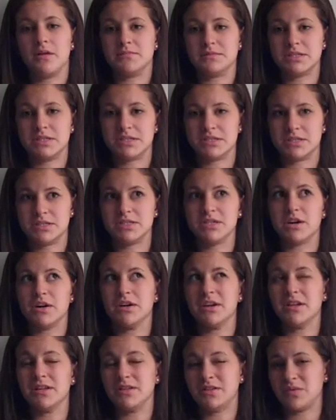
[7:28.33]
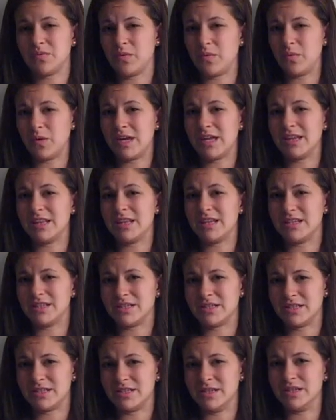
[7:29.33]
She started to wean
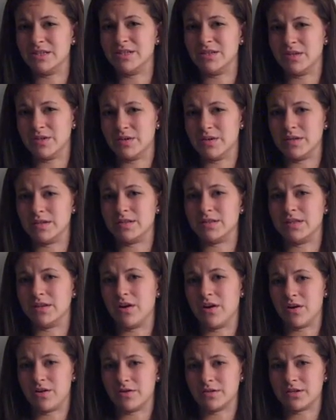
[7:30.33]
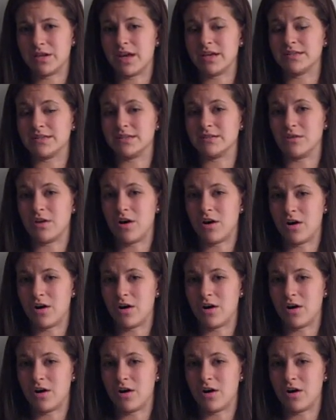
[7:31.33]
the students in the honors classes